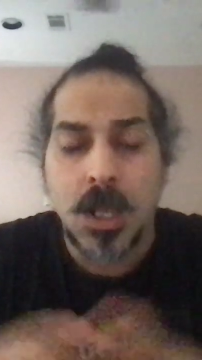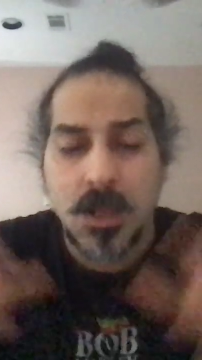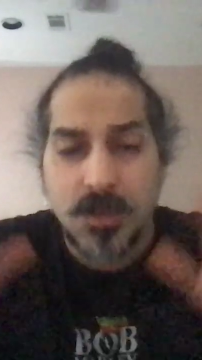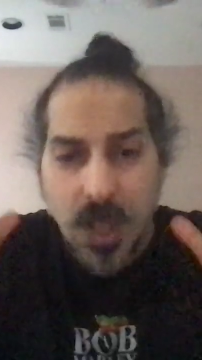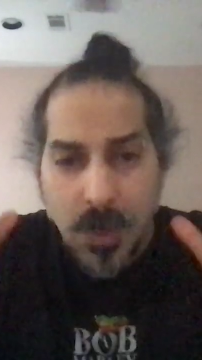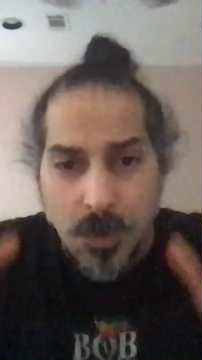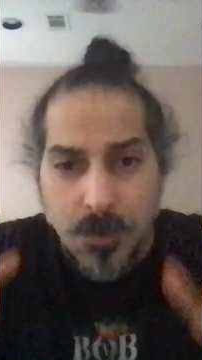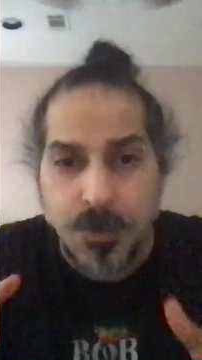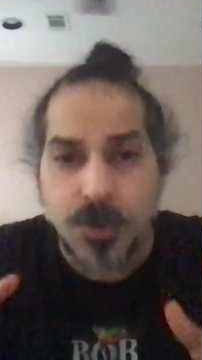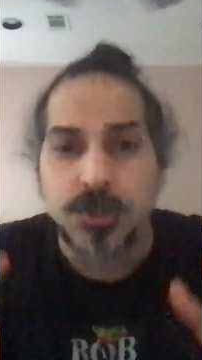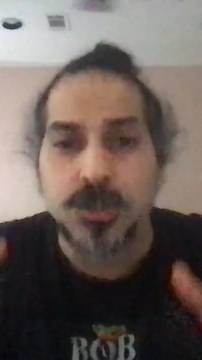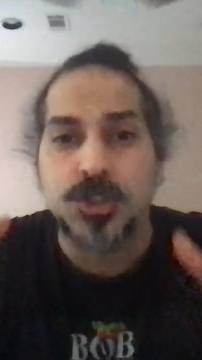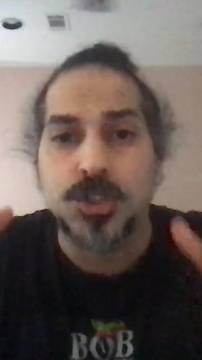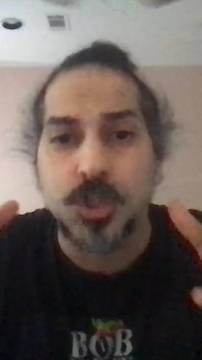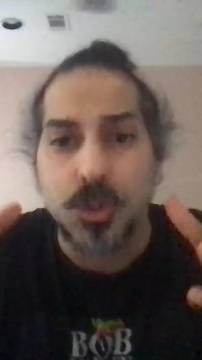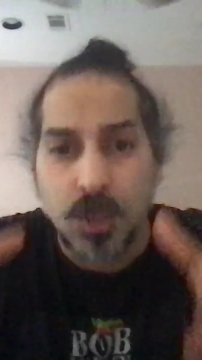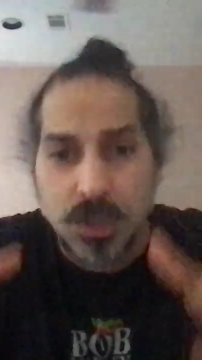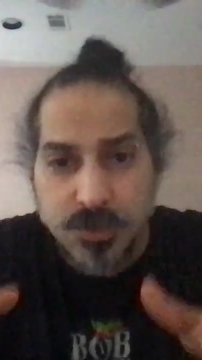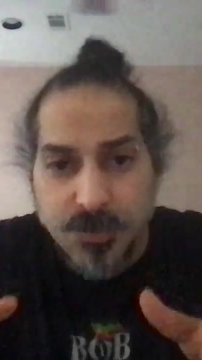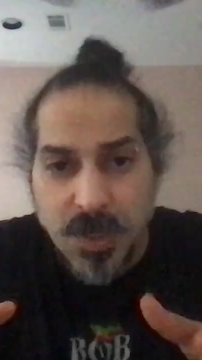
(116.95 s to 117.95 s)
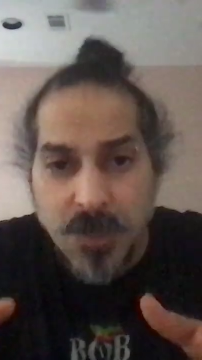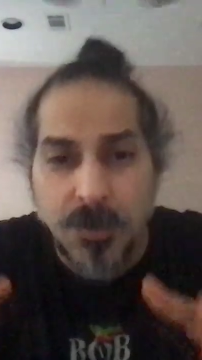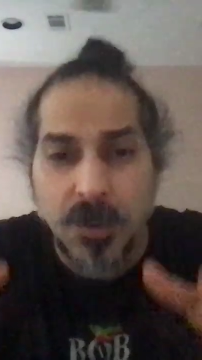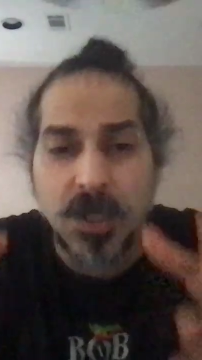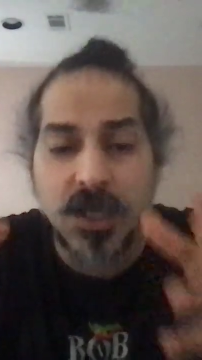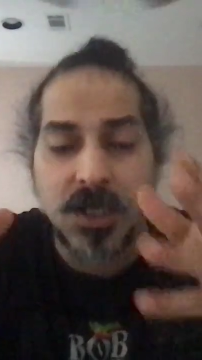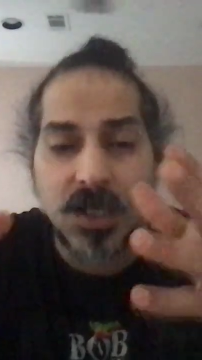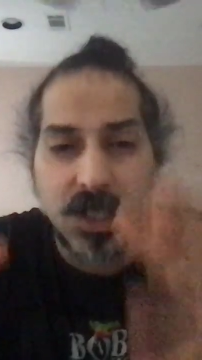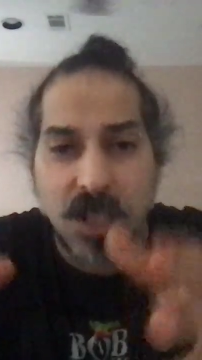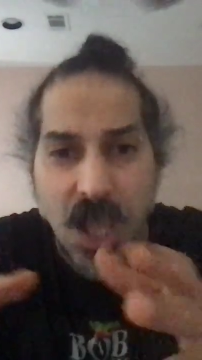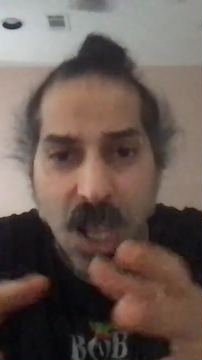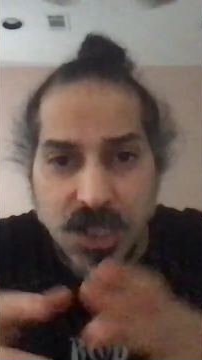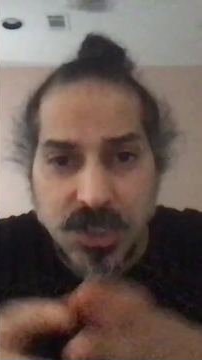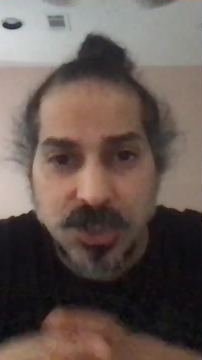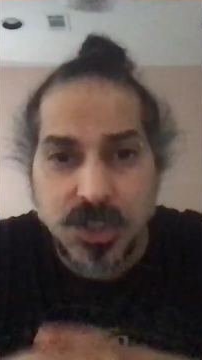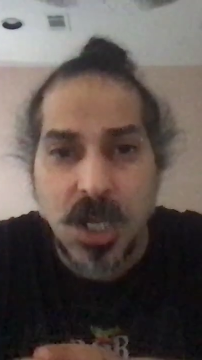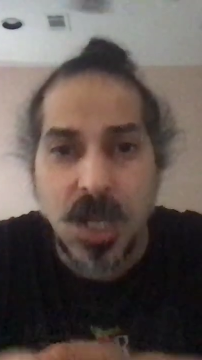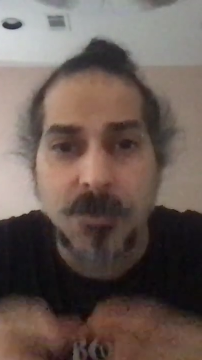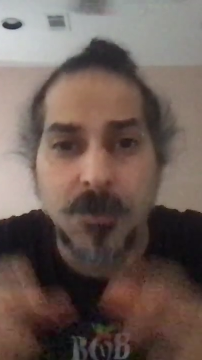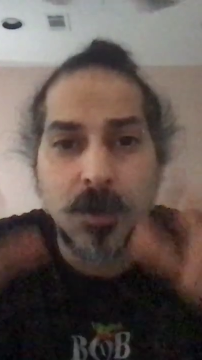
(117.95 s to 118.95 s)
They would put Jewish people in a gas
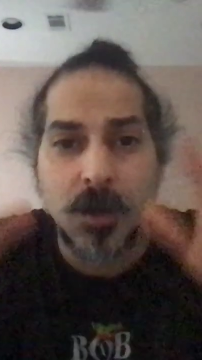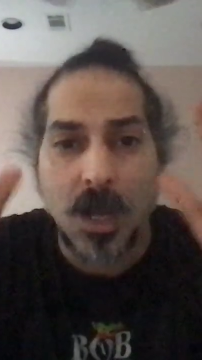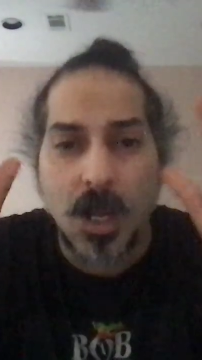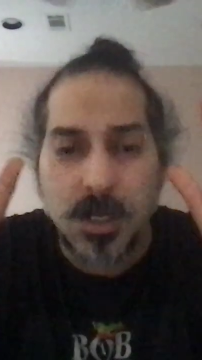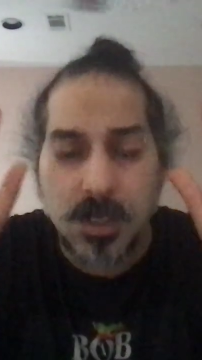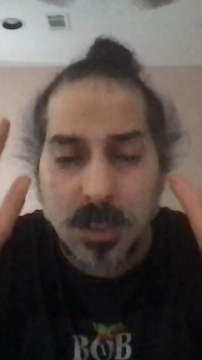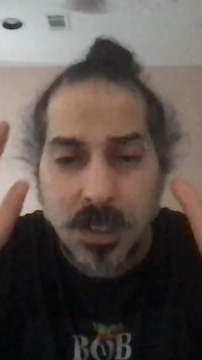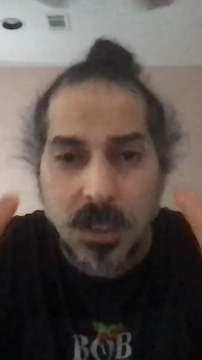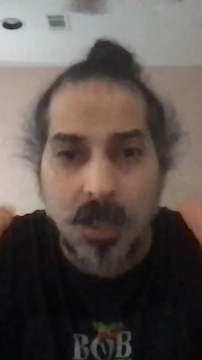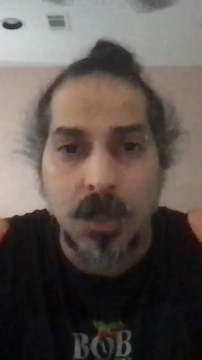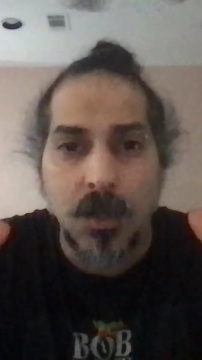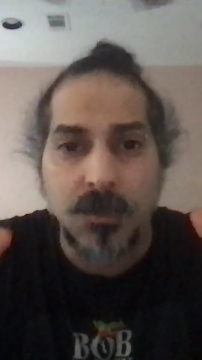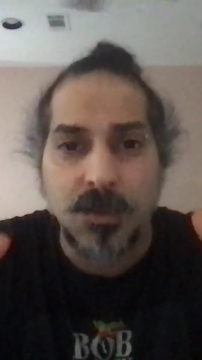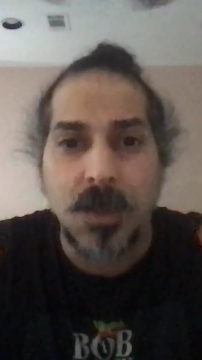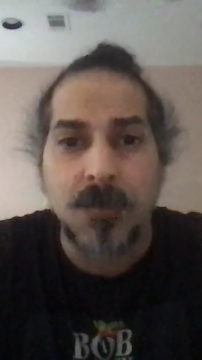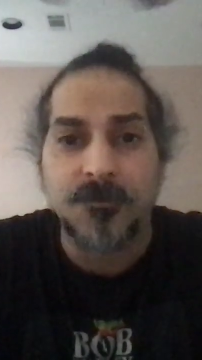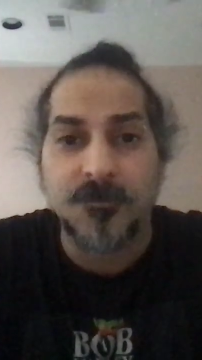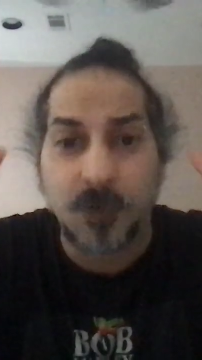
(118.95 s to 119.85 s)
chamber and kill them